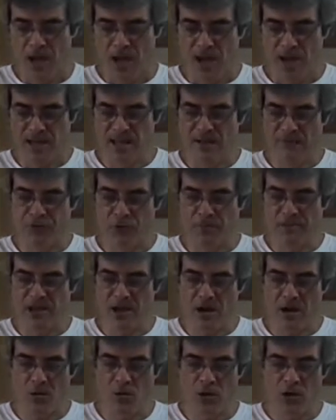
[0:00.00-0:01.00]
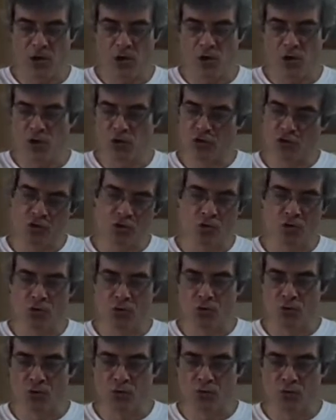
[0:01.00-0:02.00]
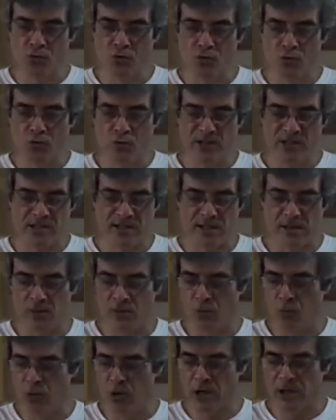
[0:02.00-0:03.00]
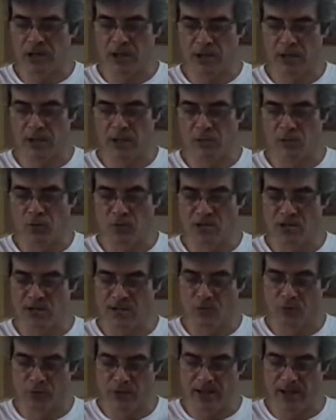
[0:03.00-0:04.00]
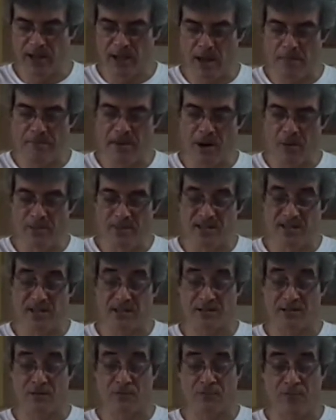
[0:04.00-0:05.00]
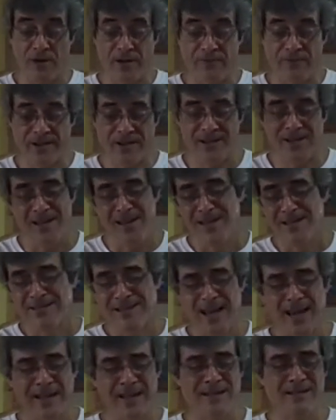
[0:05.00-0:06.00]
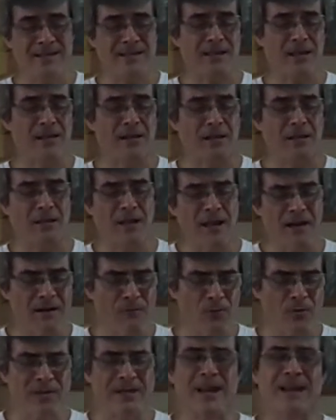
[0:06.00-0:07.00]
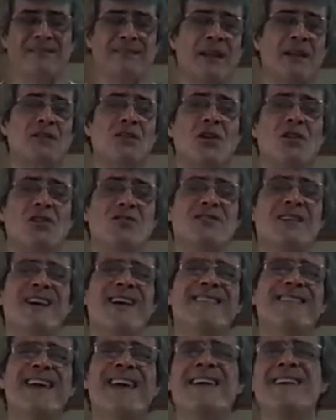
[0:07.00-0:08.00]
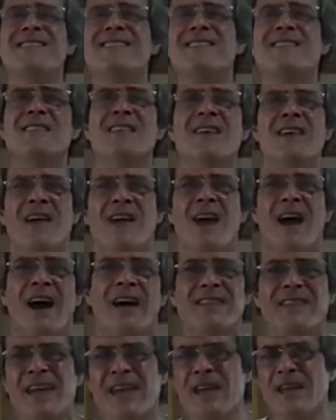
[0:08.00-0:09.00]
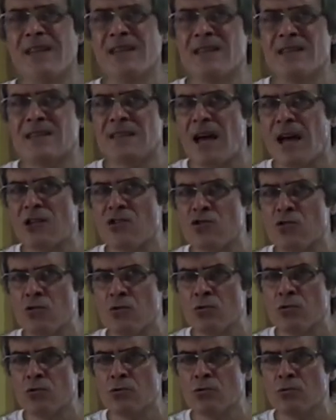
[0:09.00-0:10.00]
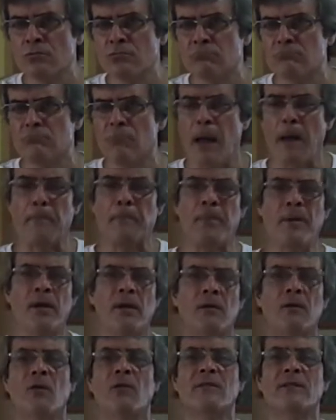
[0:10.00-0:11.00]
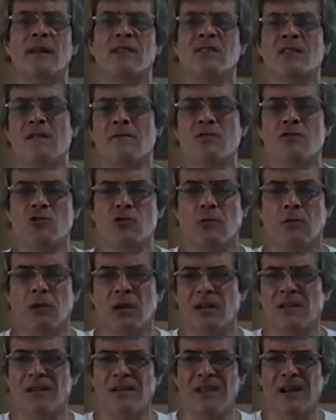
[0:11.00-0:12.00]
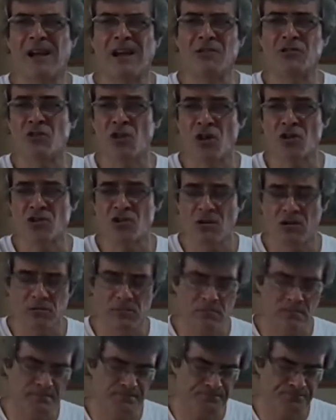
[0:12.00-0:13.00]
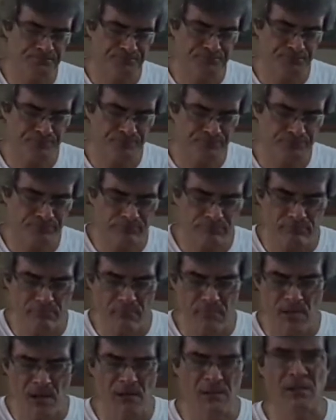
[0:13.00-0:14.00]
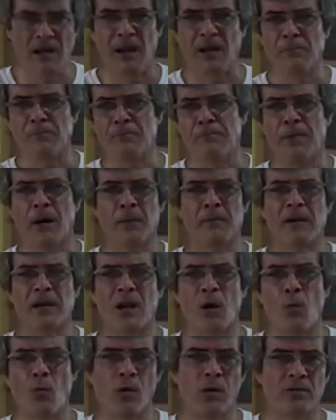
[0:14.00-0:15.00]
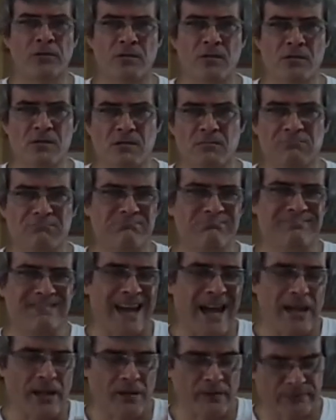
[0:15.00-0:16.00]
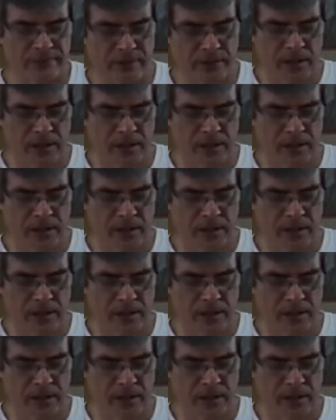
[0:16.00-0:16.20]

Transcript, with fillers: And then from there we go to, we're still working, we're still reading about Mr. Terrific, that he's still in love with that technology, and then, he's, and then he decided to appear on a TV show, kind of like a talk show, like Barbara Walters, kind of.